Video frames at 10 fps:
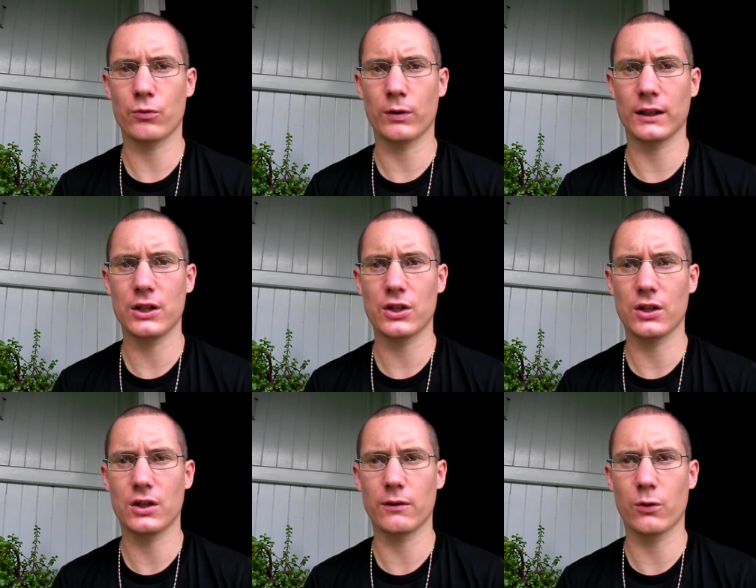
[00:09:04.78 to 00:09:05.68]

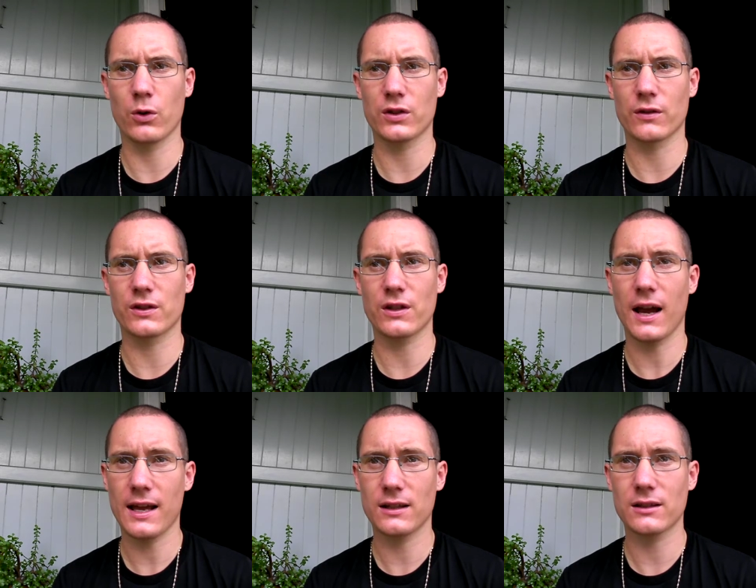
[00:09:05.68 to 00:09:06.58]
religion divorced of
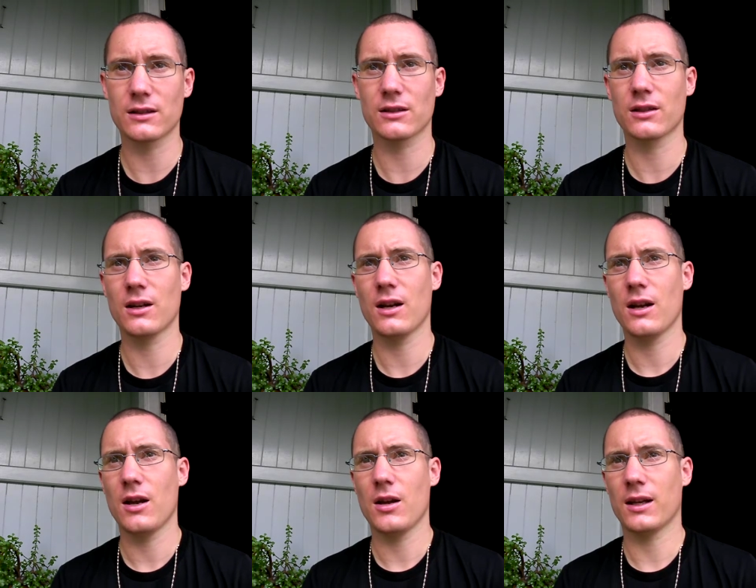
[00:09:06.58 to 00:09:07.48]
science
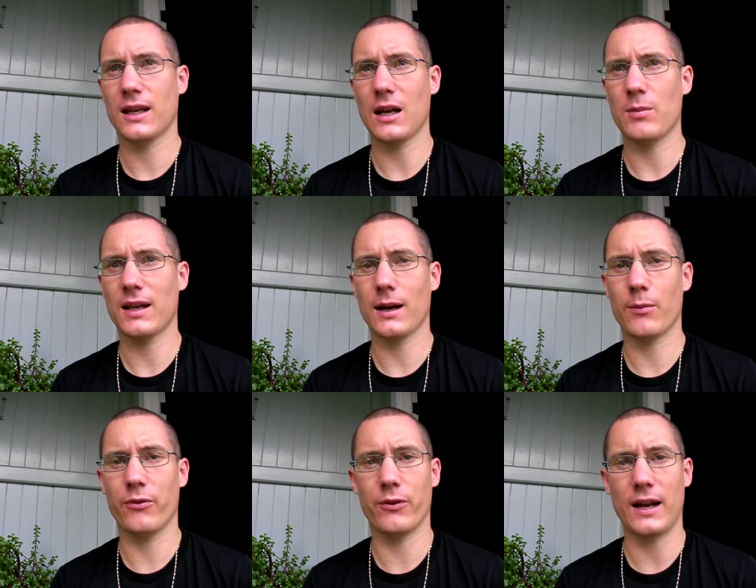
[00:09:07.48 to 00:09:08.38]
can
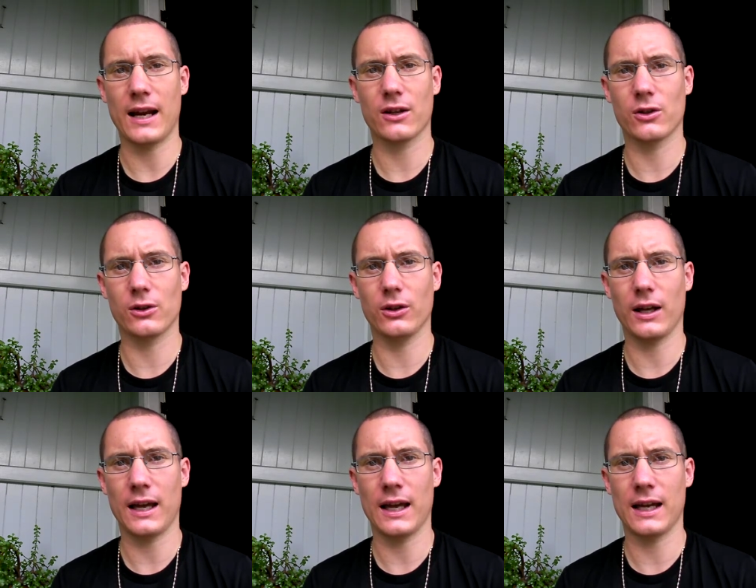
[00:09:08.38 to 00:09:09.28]
become fanatical,
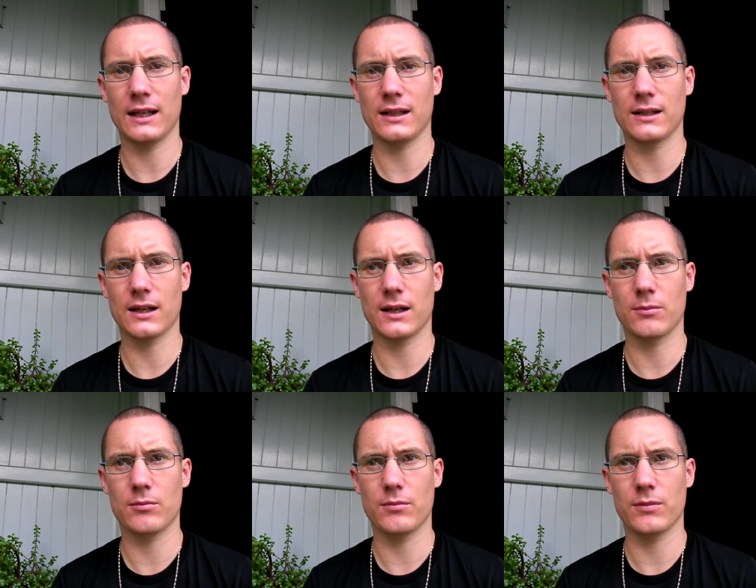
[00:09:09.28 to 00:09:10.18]
and
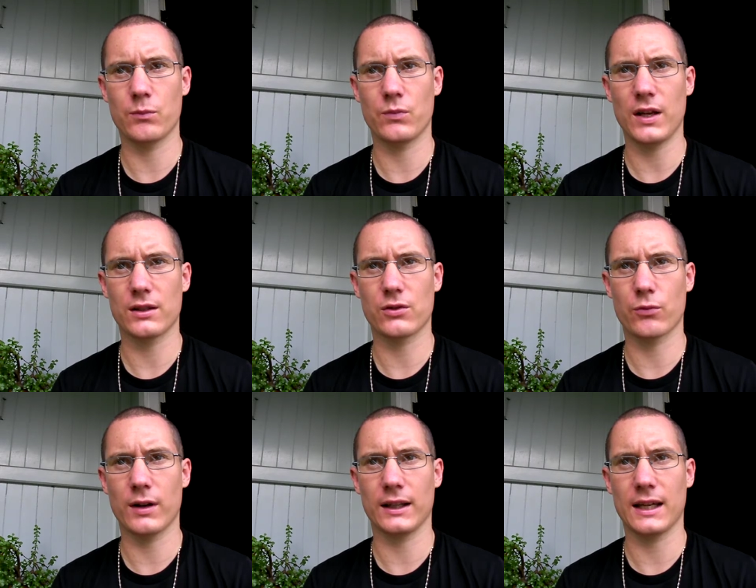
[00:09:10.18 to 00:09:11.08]
um, that's
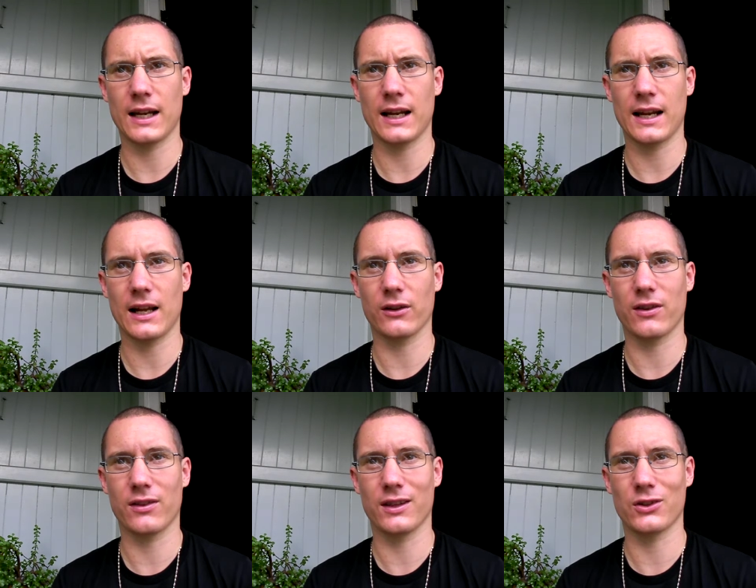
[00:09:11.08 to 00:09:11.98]
really an
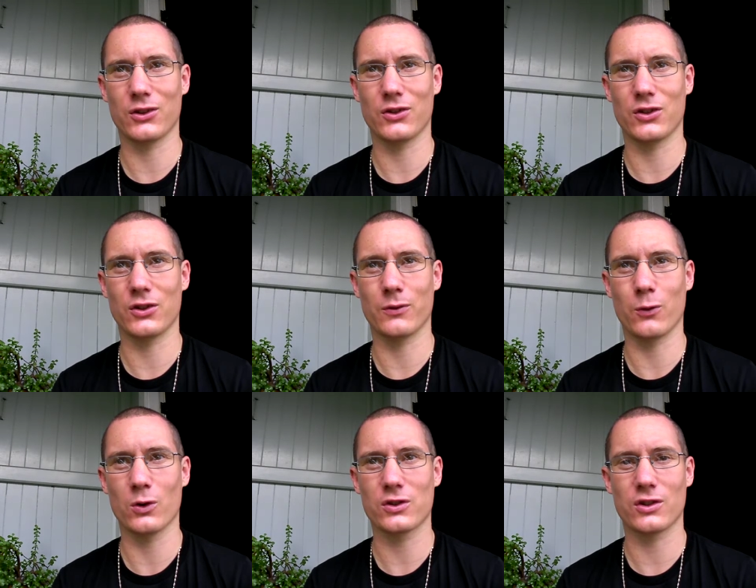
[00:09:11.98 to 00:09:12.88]
unhealthy thing to, to
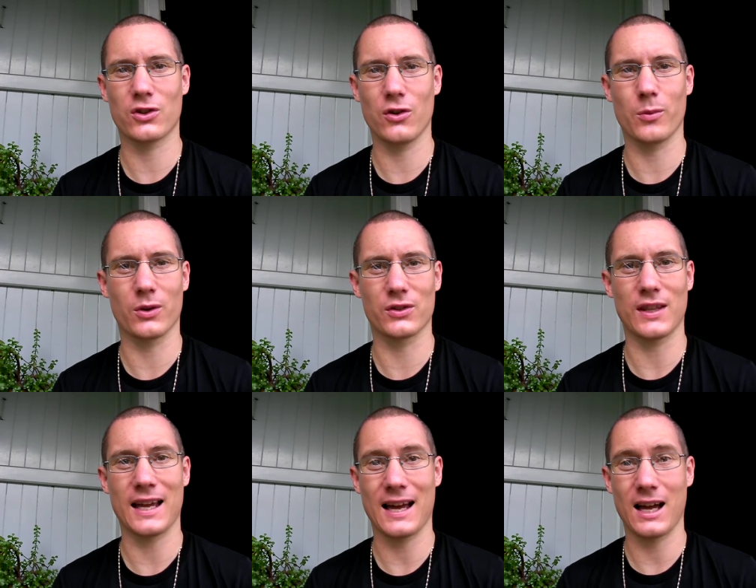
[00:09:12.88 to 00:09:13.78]
divorce the two because
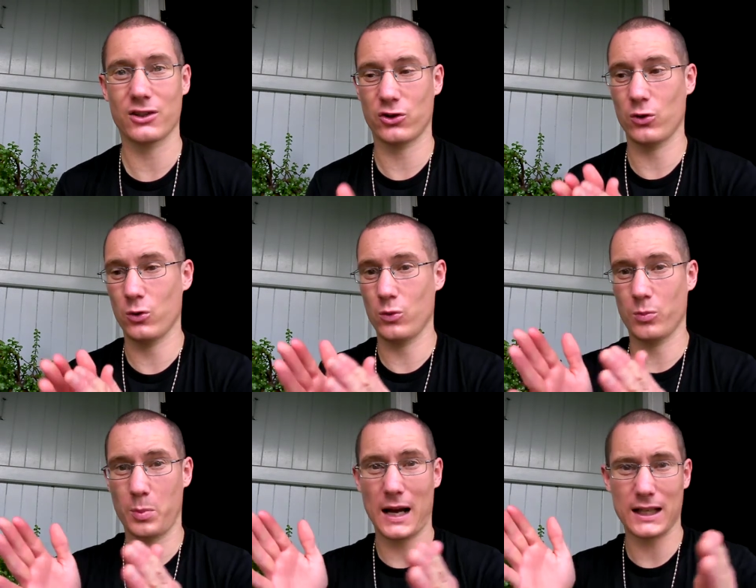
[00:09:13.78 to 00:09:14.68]
they are two
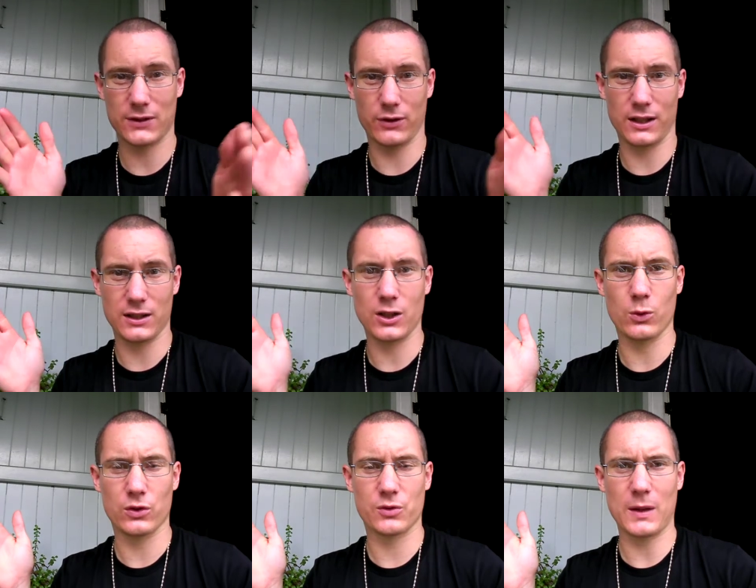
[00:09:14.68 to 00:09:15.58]
parts of a
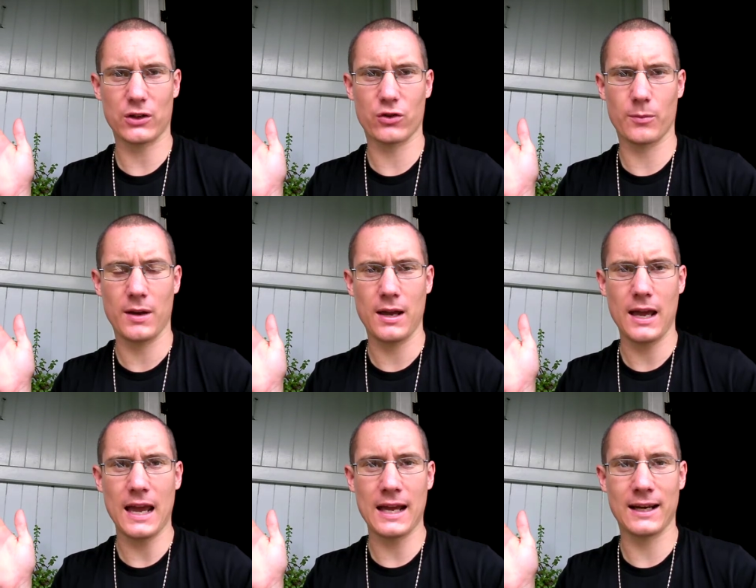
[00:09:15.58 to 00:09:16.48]
continuous spectrum.
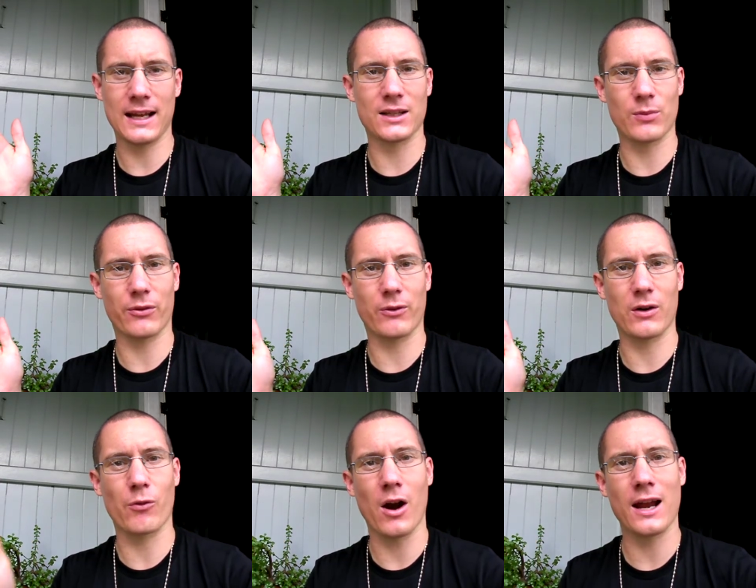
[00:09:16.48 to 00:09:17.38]
And as my friend
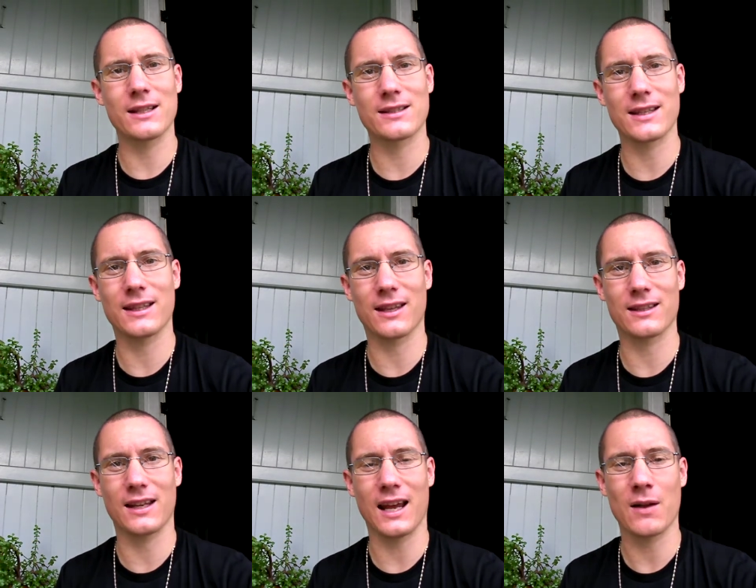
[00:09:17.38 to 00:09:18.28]
Ryan said the
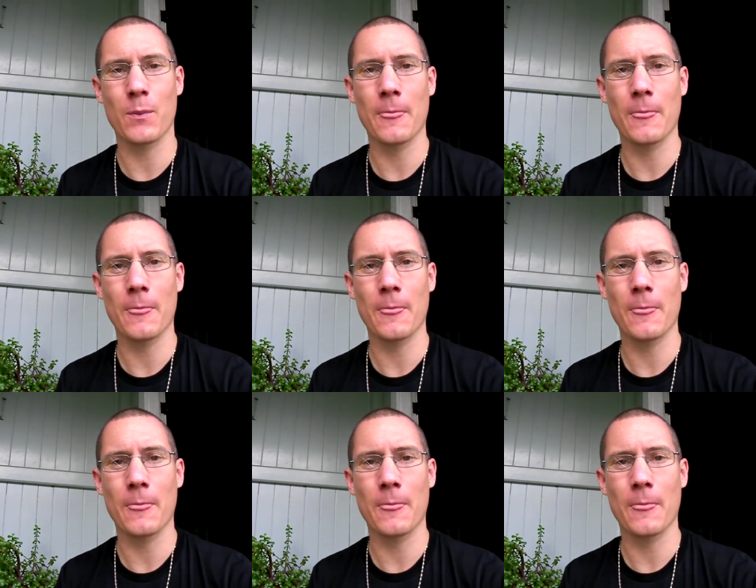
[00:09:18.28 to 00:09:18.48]
other day,